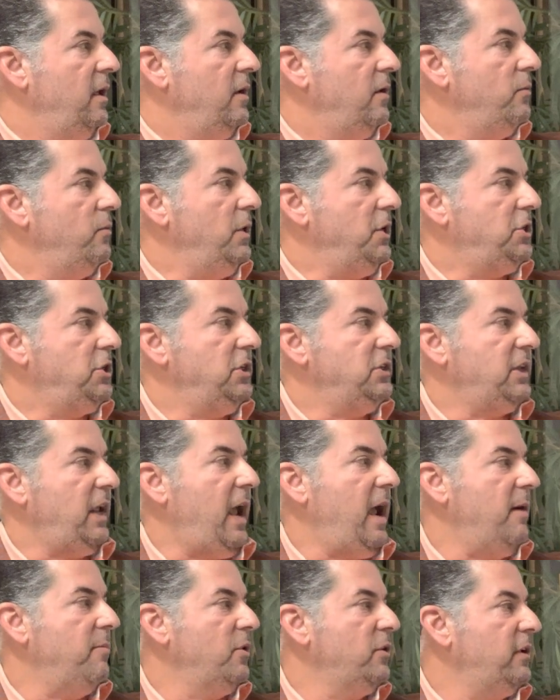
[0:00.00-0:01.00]
which is
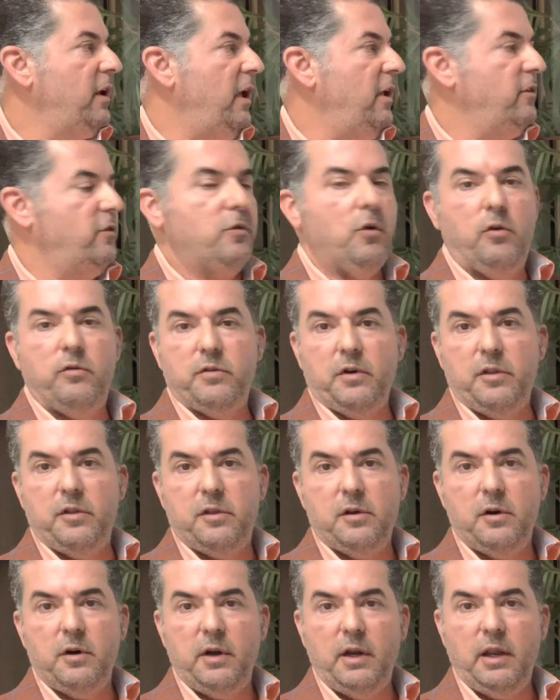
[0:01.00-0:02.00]
amortized over
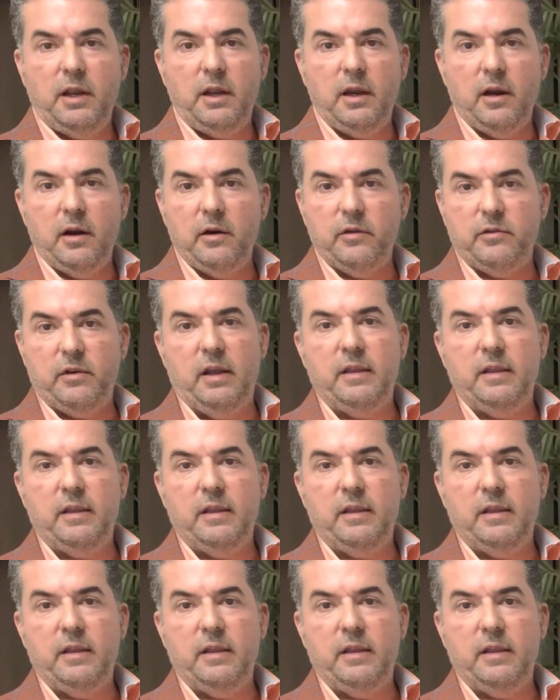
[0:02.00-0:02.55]
30 years,